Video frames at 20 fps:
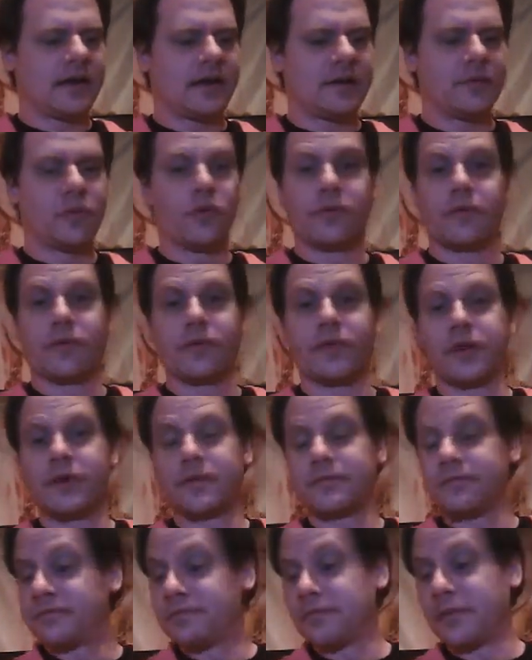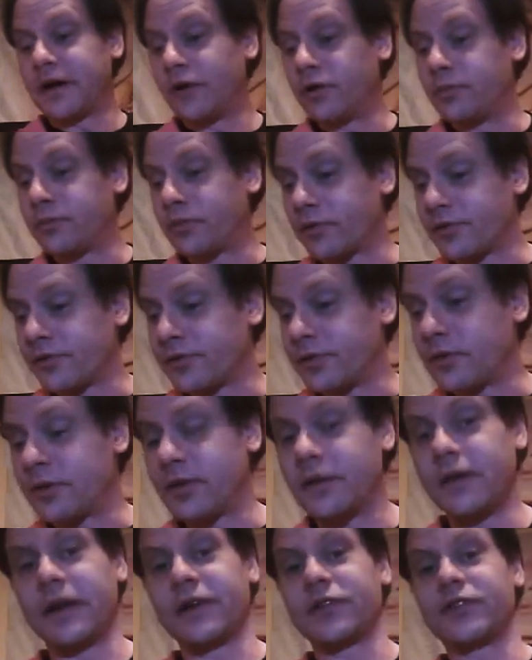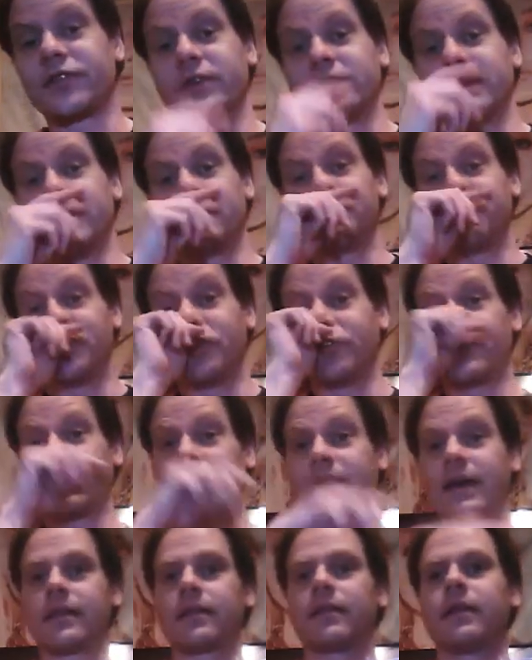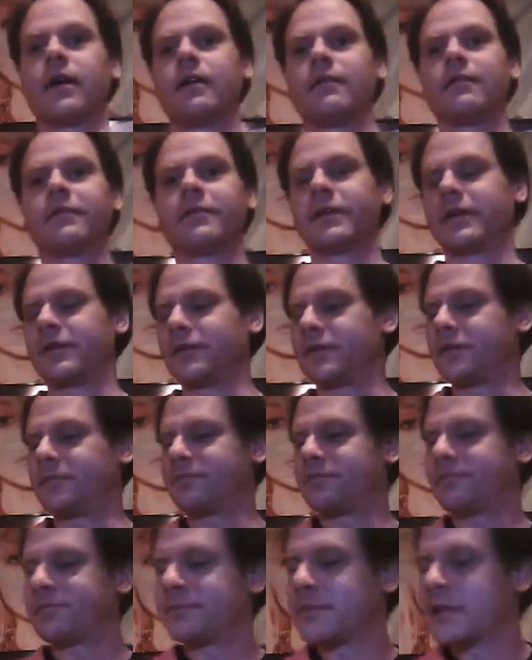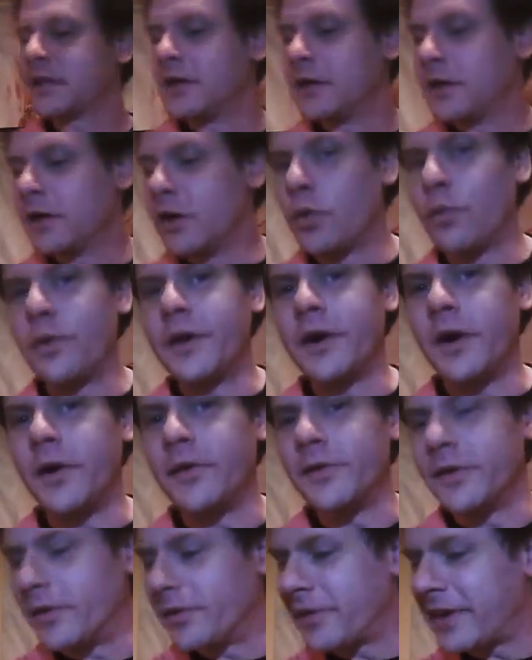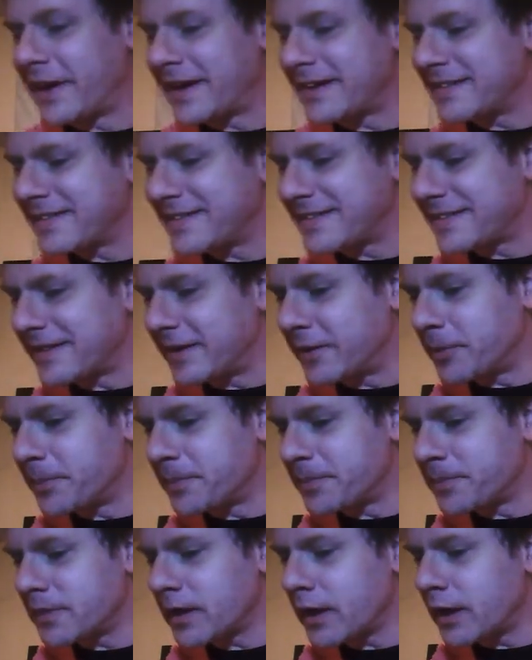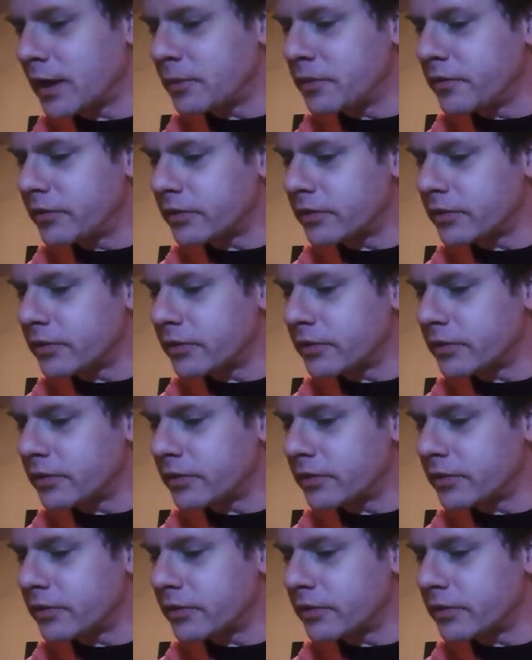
more for my own personal collection and music I love, and we all know that. So moving